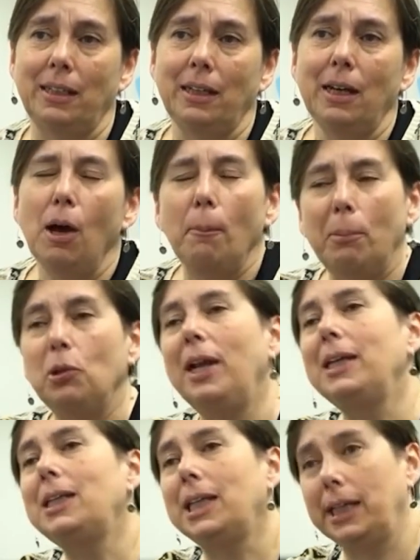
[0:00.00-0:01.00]
You can get
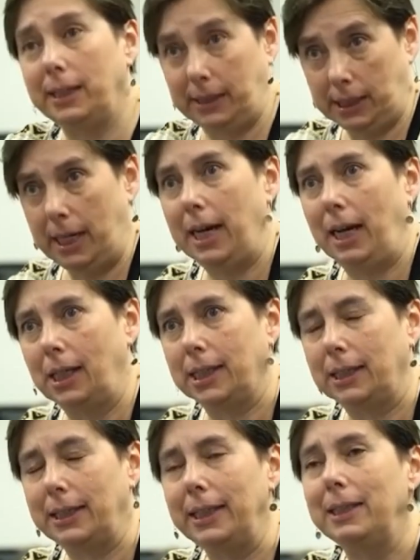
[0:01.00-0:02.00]
to 70,
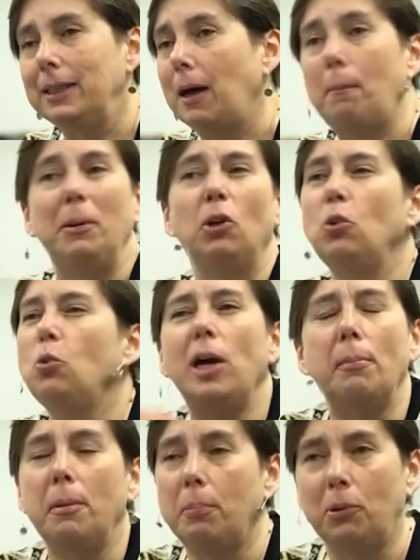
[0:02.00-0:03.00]
but you can
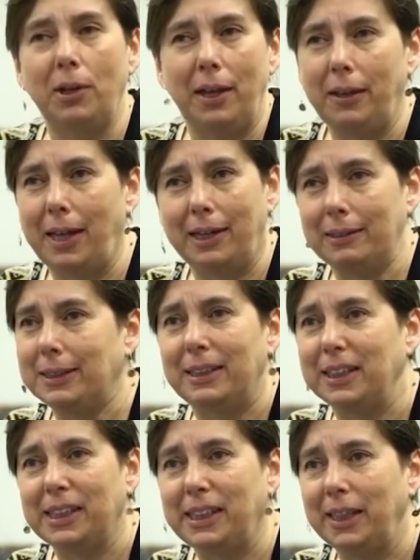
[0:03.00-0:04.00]
never give me
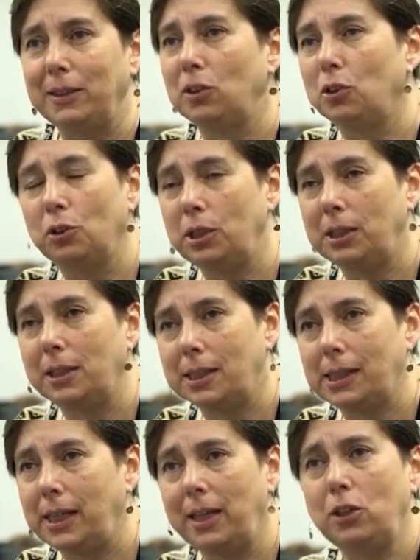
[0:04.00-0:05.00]
700
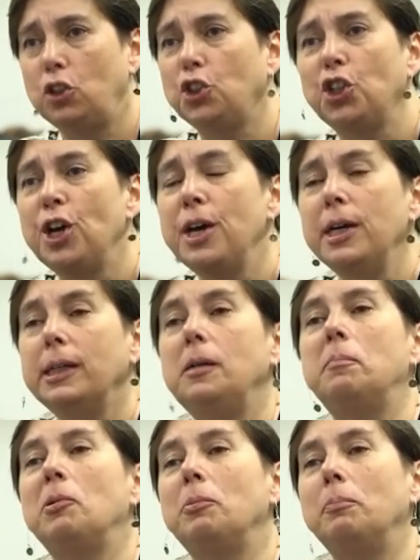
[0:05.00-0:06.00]
or
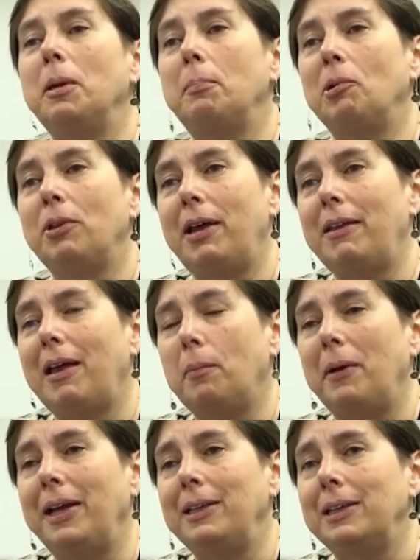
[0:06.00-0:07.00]
300, nor can you give me
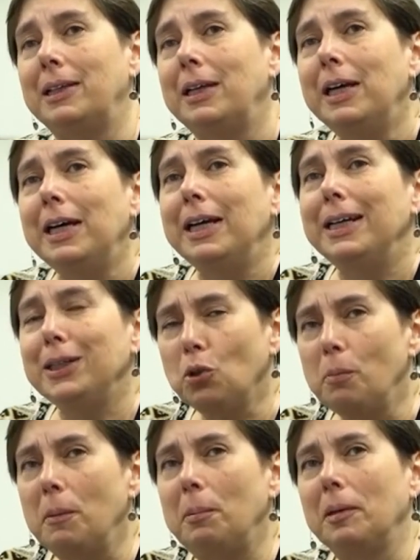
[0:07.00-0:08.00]
20. This
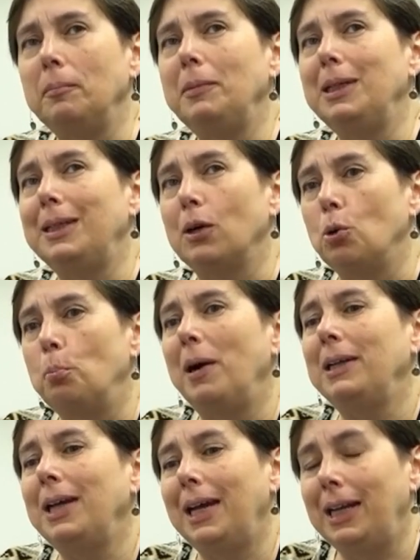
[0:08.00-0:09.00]
allows me to
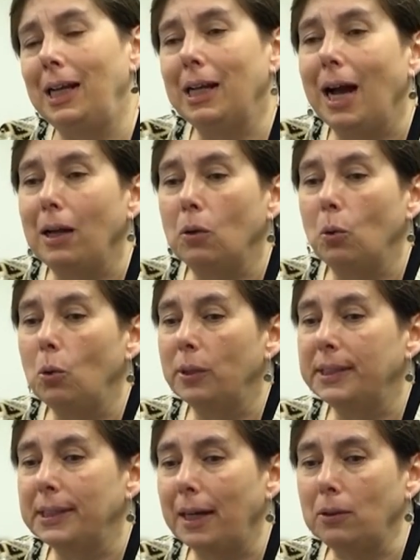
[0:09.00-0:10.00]
accompany the exact
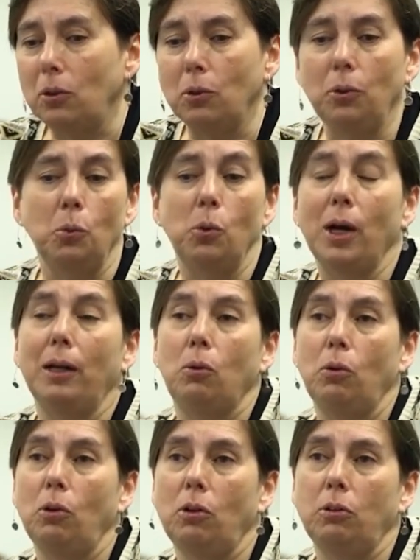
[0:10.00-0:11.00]
calculation
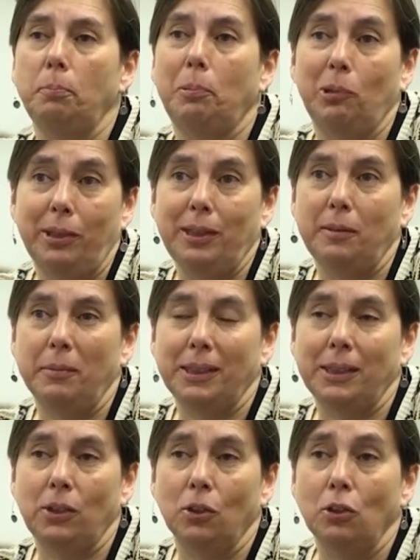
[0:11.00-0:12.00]
with a calculation
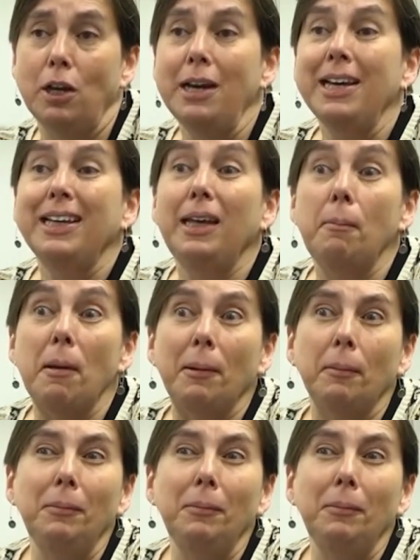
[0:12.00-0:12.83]
by estimation,